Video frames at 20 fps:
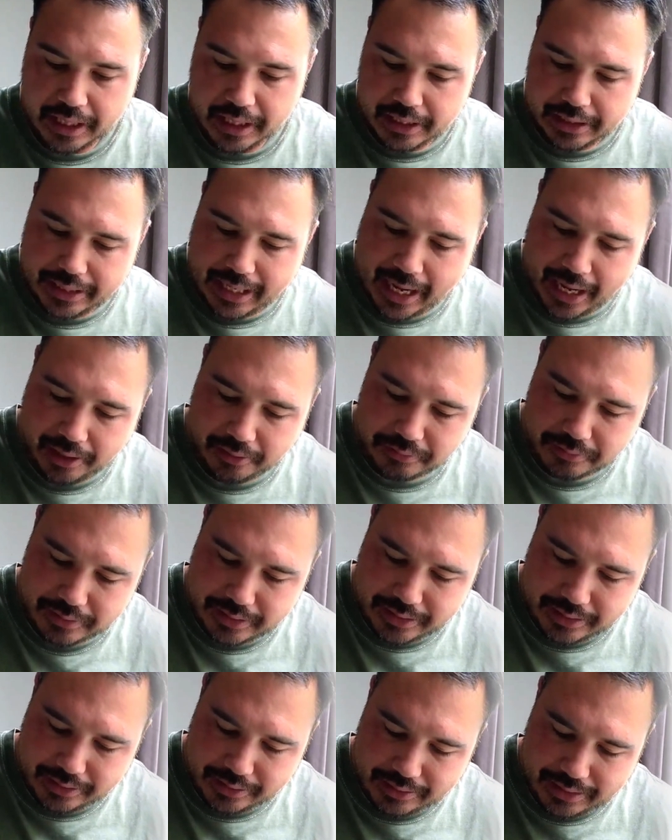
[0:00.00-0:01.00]
Now,
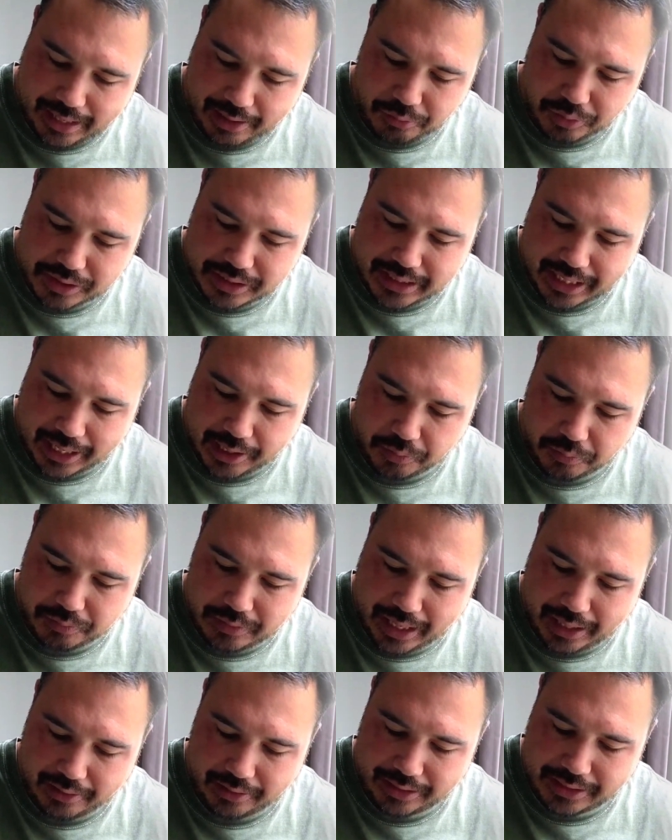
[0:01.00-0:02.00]
let's
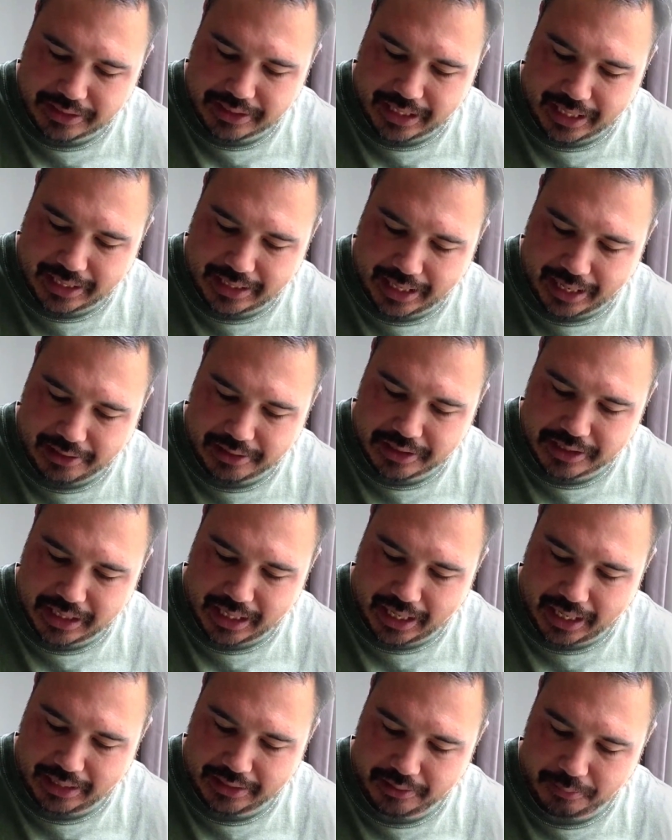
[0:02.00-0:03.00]
say that's
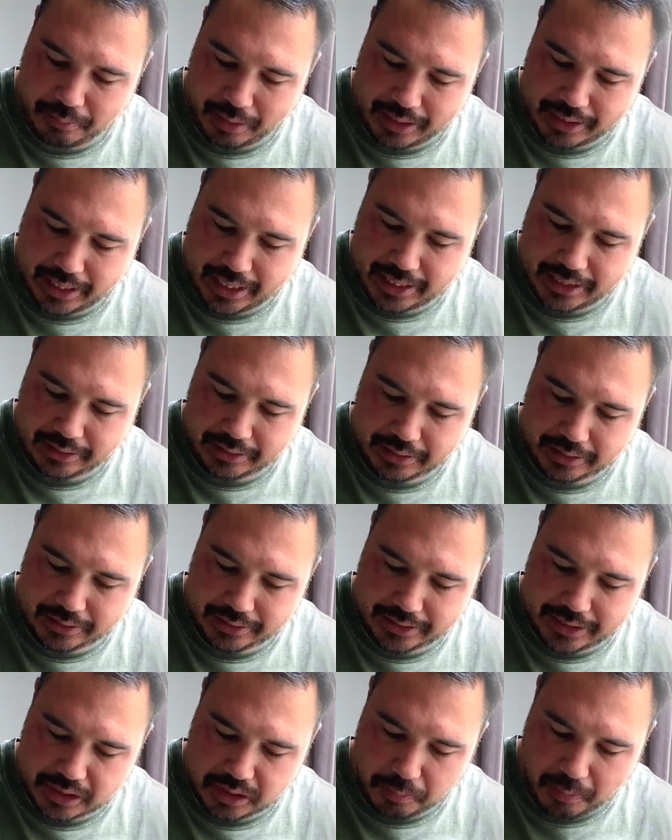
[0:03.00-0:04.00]
Monday.
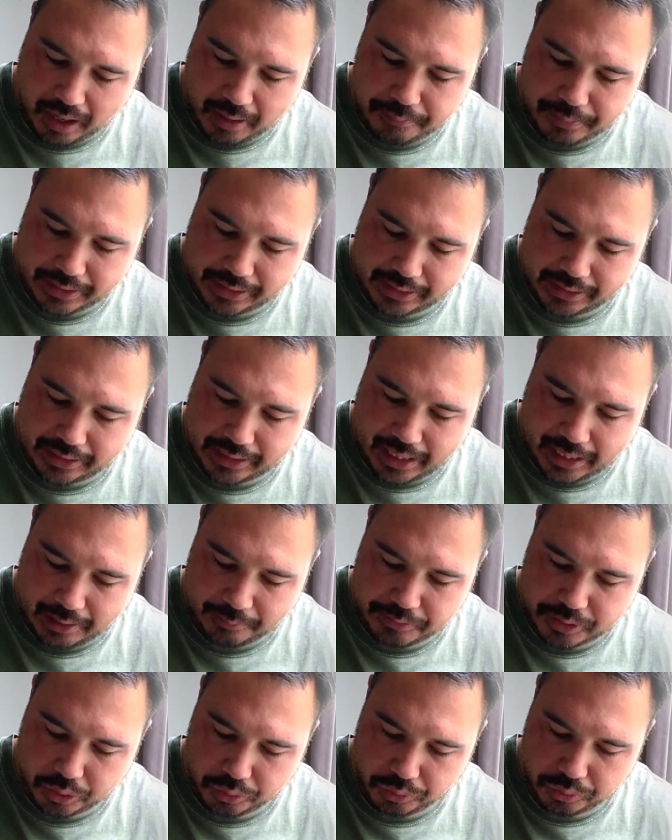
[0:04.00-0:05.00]
This might be up
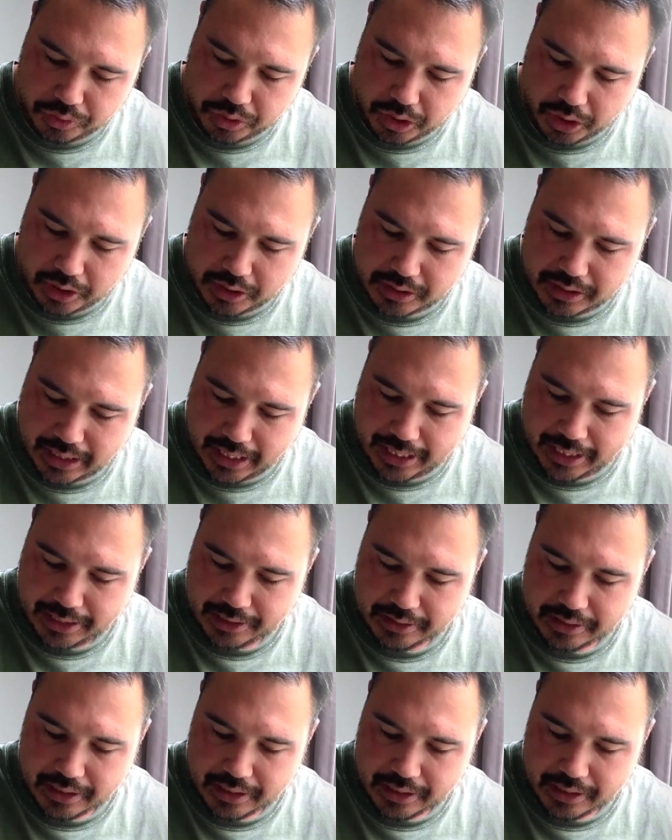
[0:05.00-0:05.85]
till Thursday.